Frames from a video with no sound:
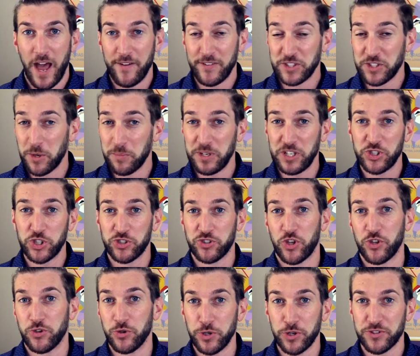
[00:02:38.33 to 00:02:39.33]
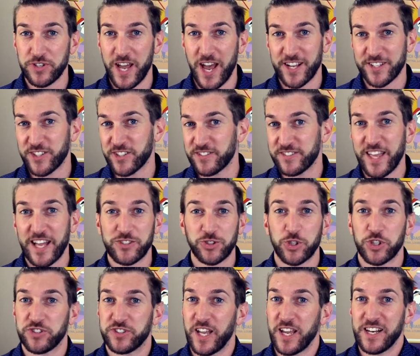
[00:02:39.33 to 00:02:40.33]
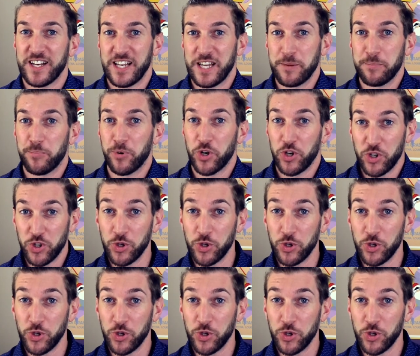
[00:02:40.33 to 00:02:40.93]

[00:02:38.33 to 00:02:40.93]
Having somebody just to do your taxes, that's just data input.